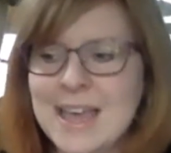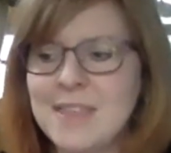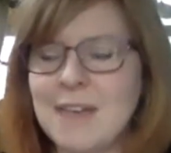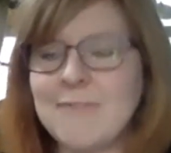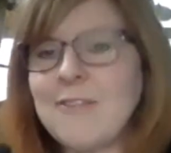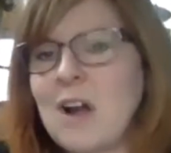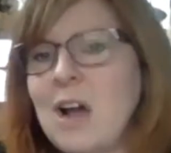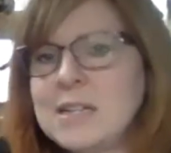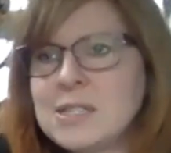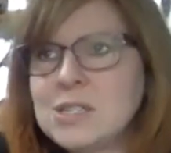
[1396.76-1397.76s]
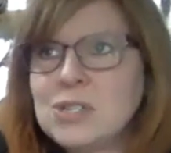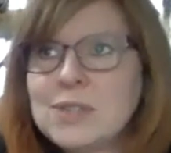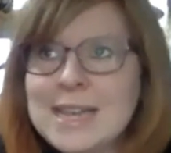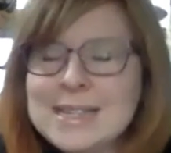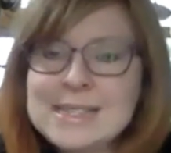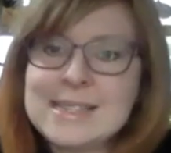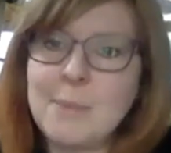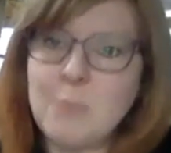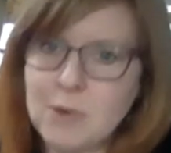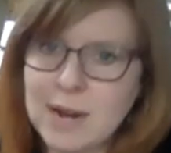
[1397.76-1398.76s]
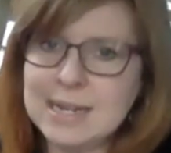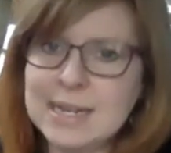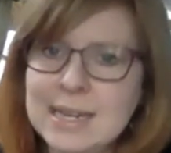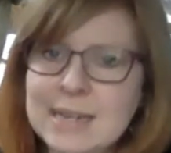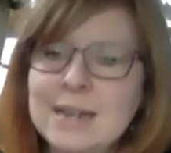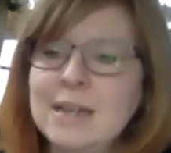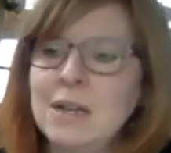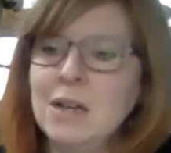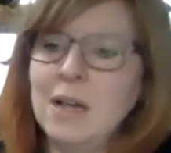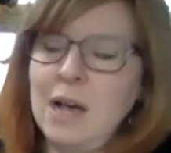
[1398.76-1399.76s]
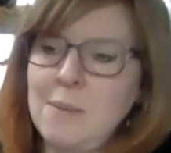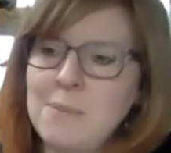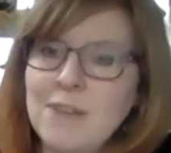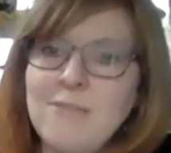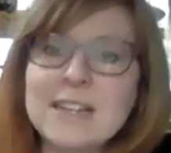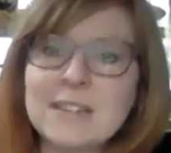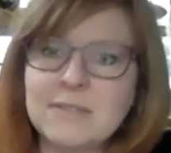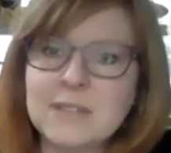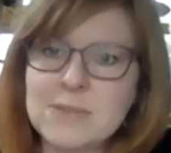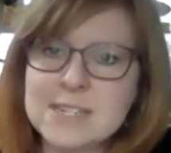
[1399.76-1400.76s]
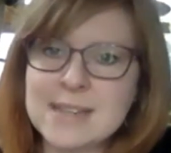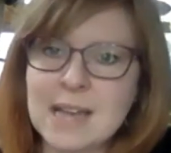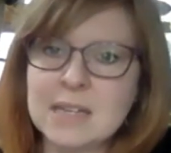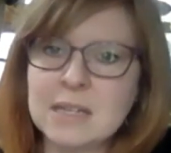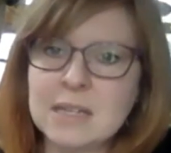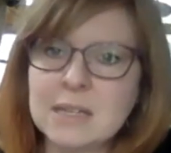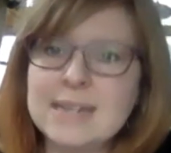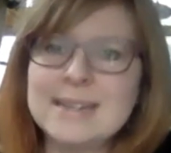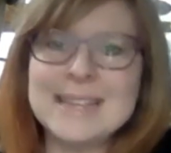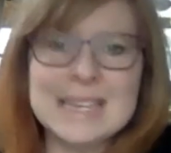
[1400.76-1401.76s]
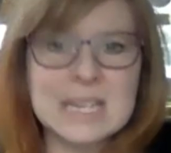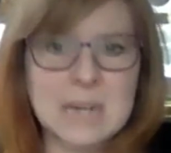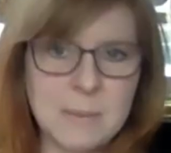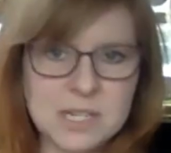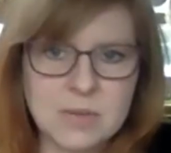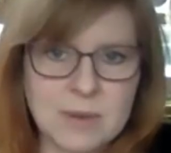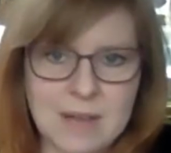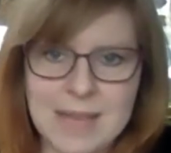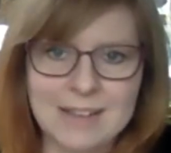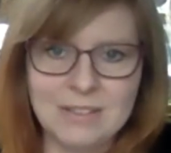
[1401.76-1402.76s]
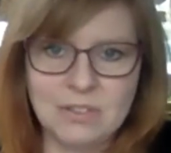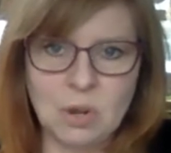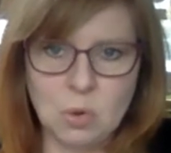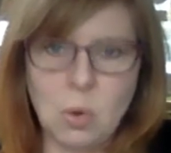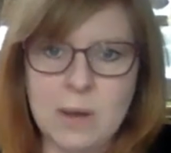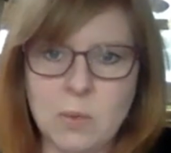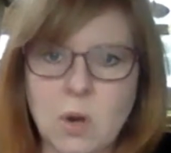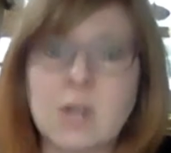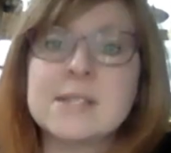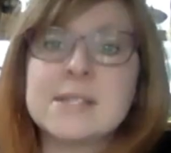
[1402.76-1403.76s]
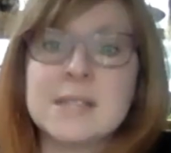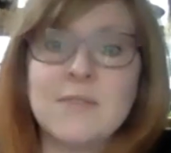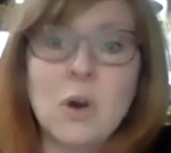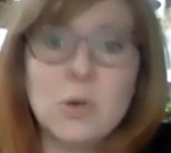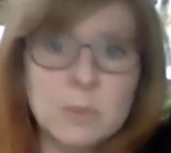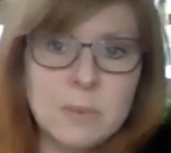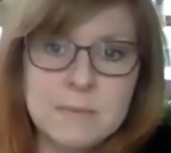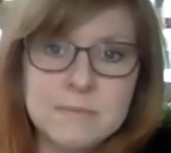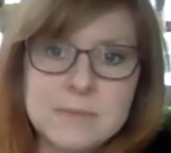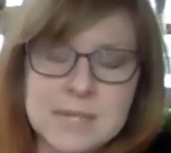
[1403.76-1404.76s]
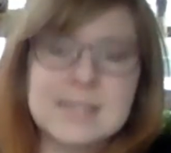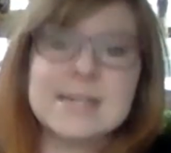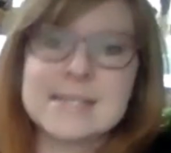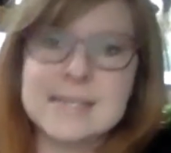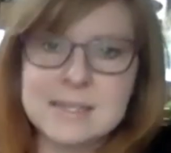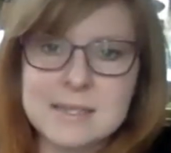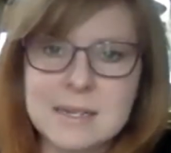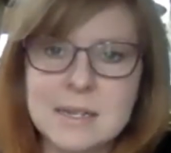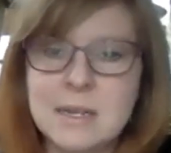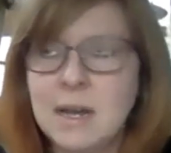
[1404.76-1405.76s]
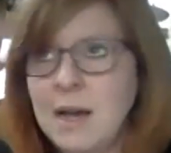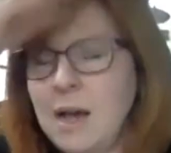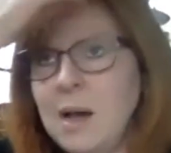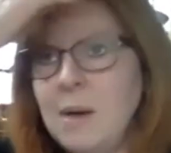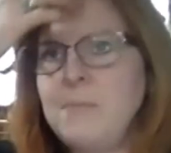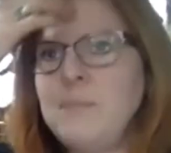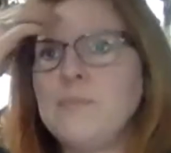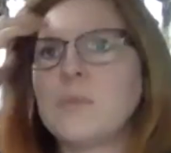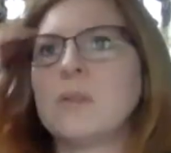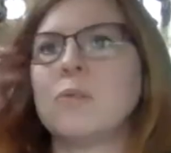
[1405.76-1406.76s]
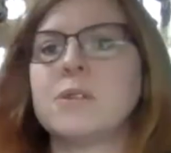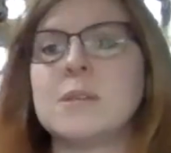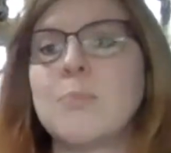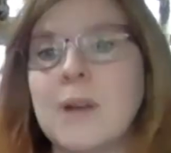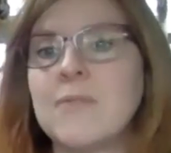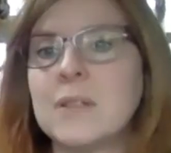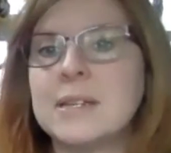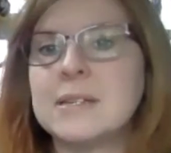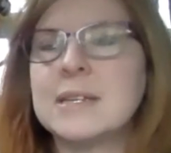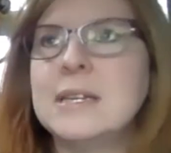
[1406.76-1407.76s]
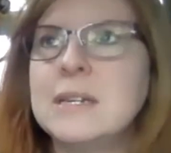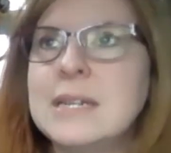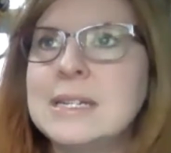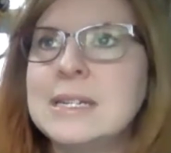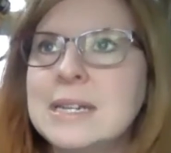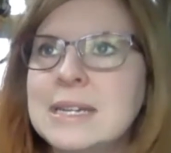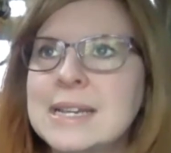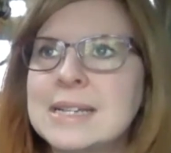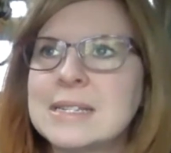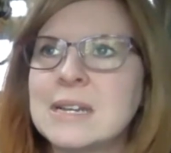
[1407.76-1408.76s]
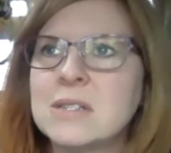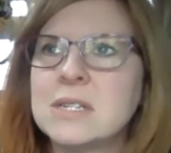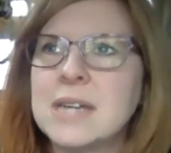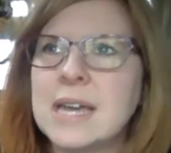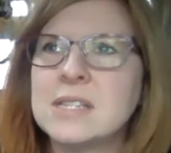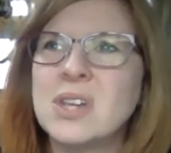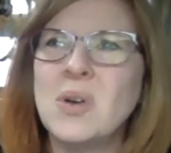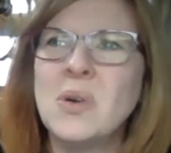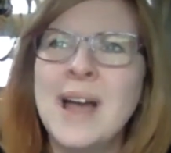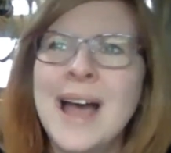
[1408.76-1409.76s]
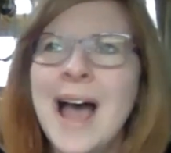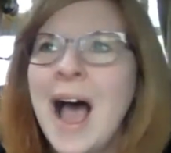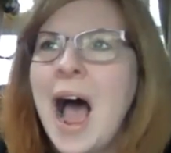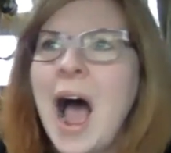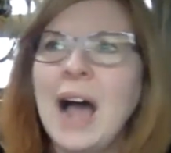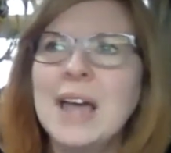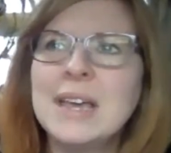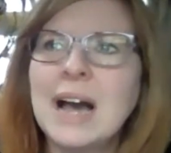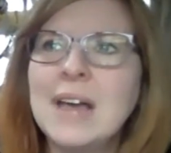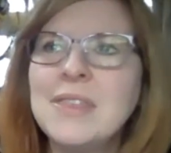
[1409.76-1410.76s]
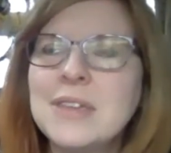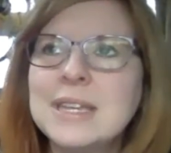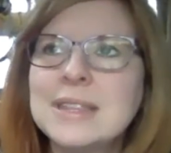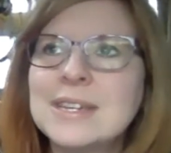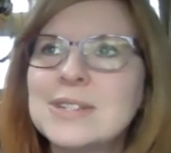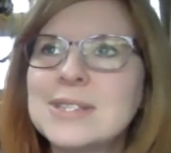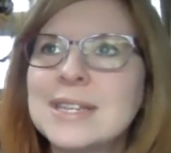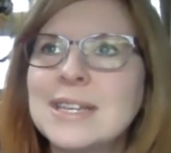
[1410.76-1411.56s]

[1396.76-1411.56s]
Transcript: that for us to then separate it, effectively recycle it, the economics around that don't quite work because the volume doesn't exist, or isn't prevalent in textiles today. So I think there's,